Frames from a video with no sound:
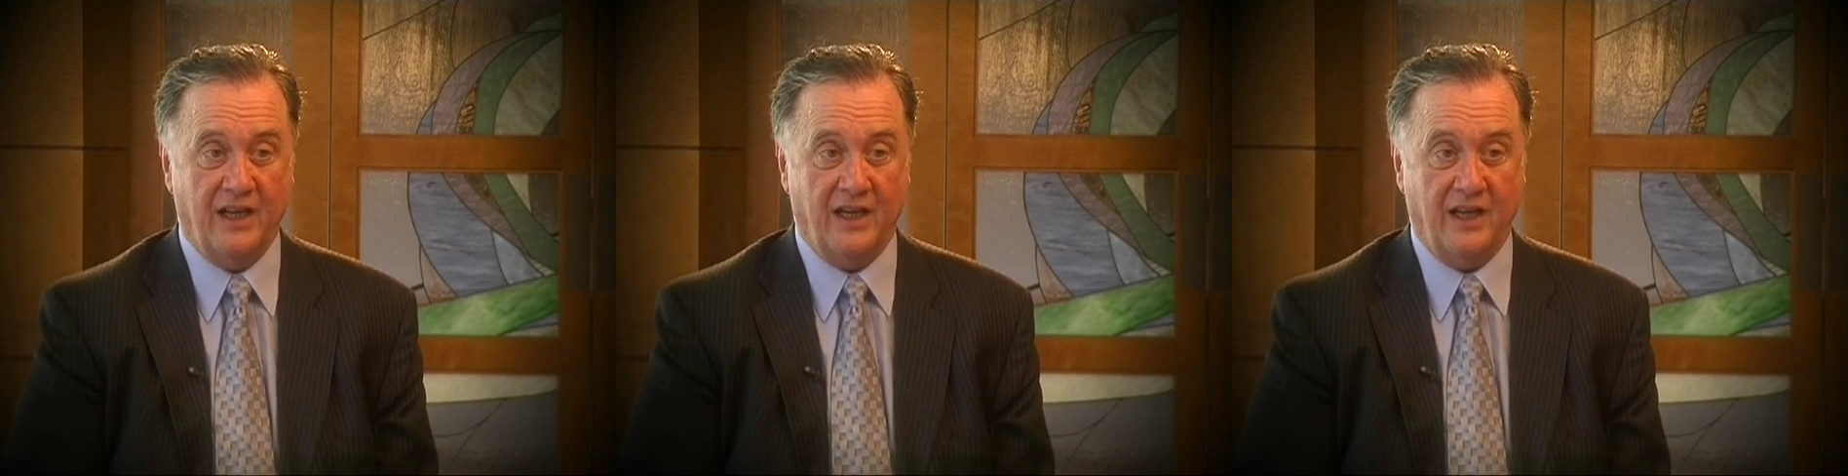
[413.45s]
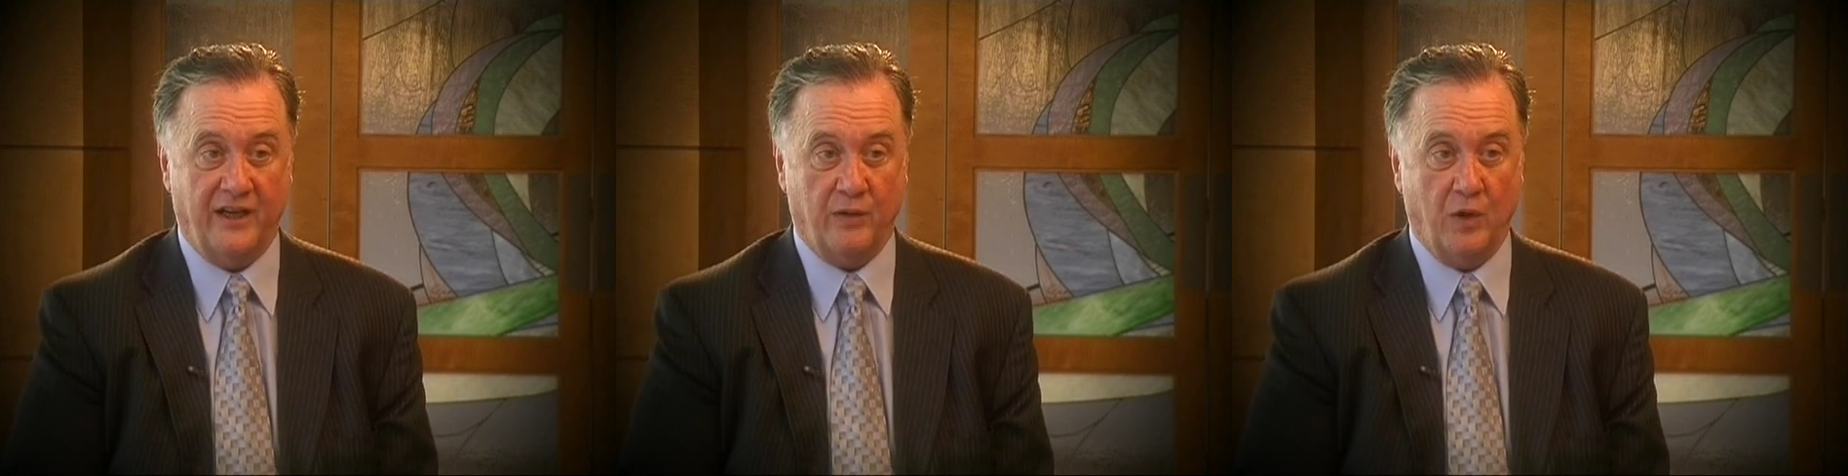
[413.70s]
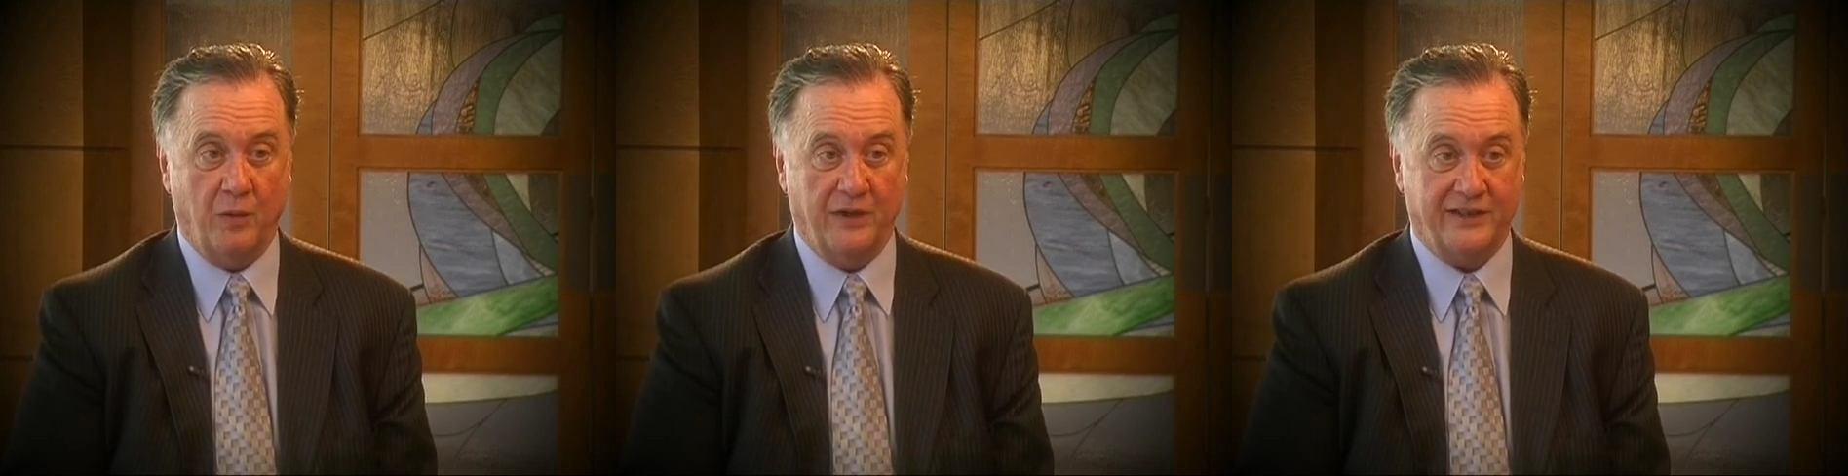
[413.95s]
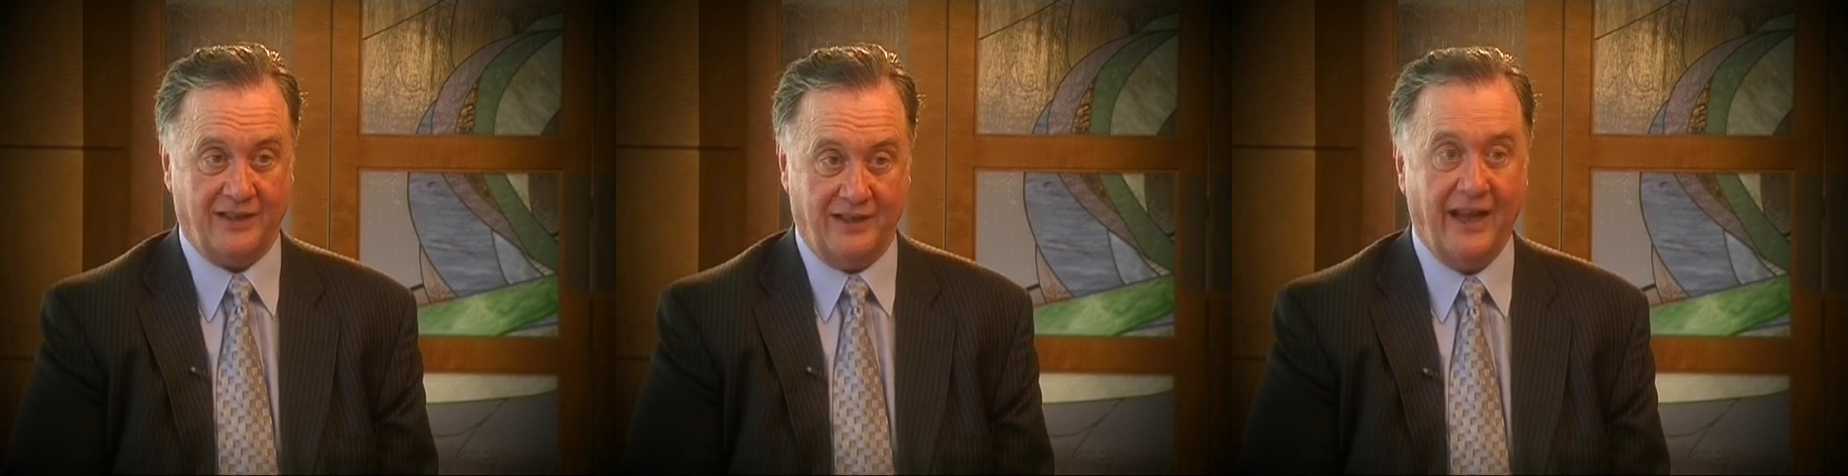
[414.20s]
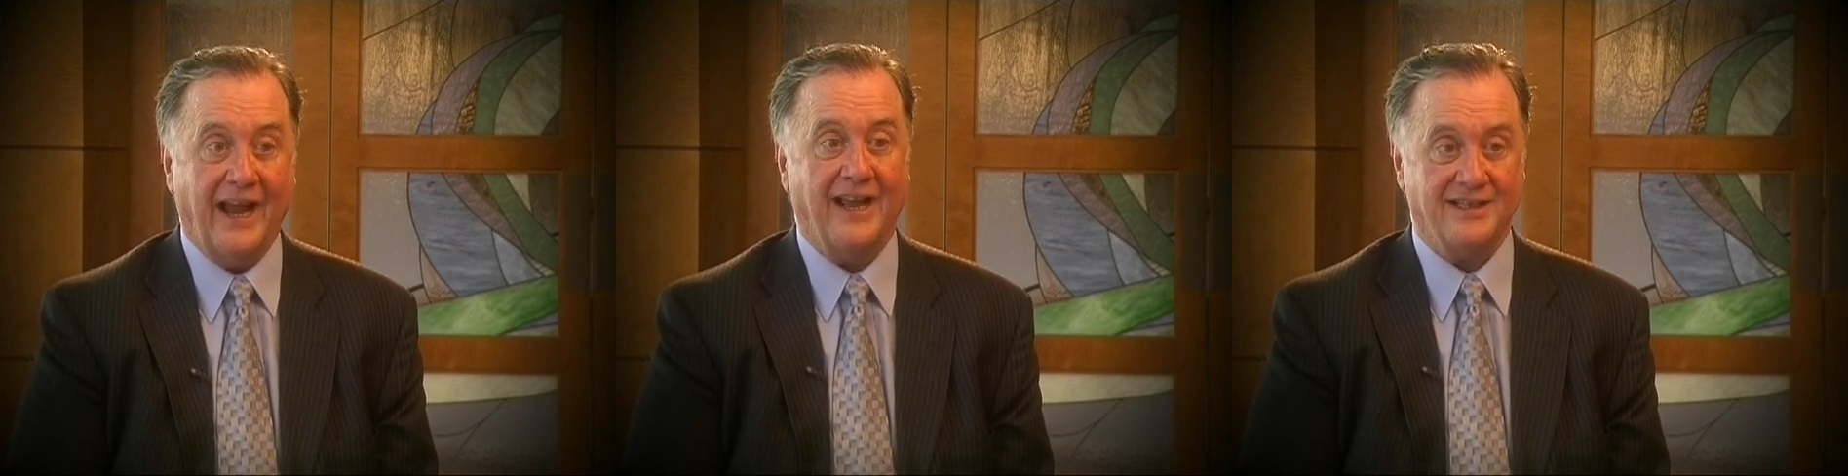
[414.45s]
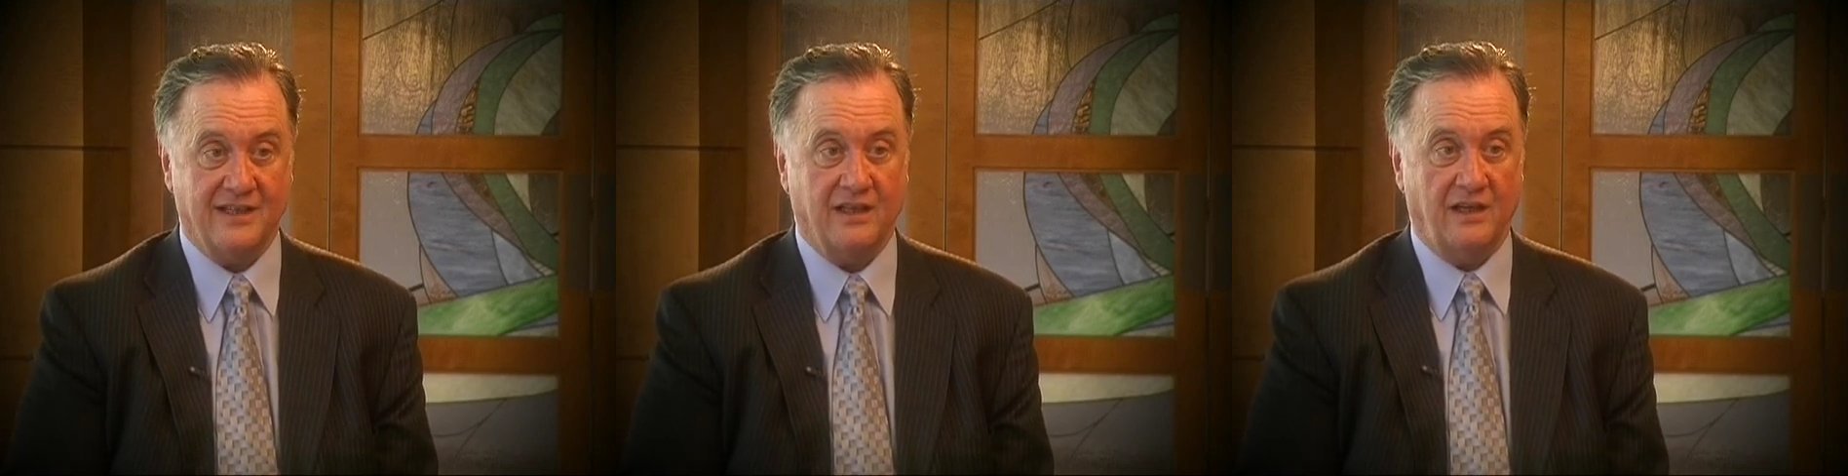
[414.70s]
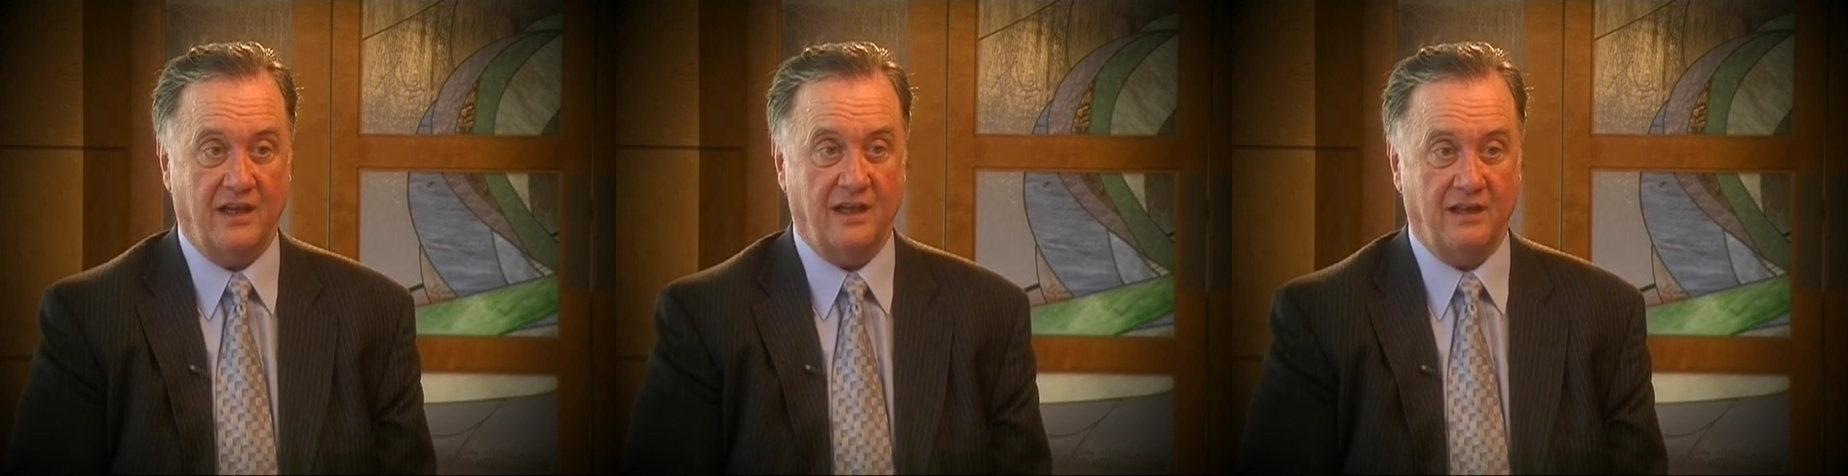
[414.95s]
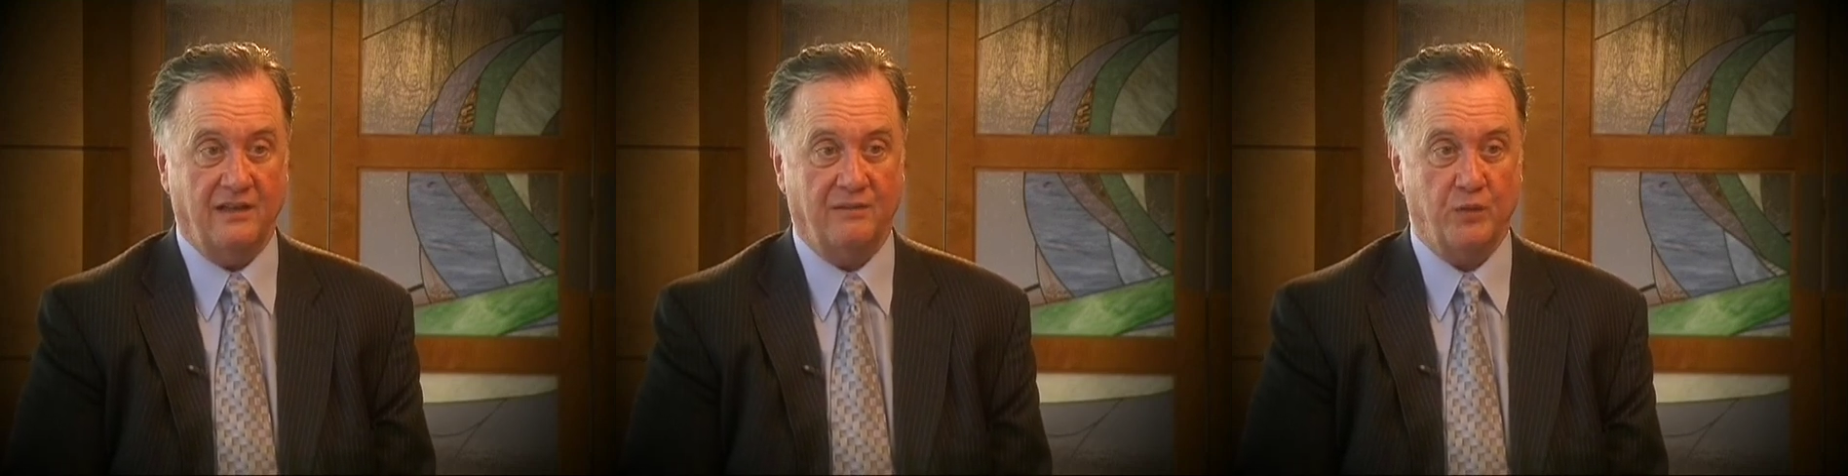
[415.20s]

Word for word: an aerobics class. A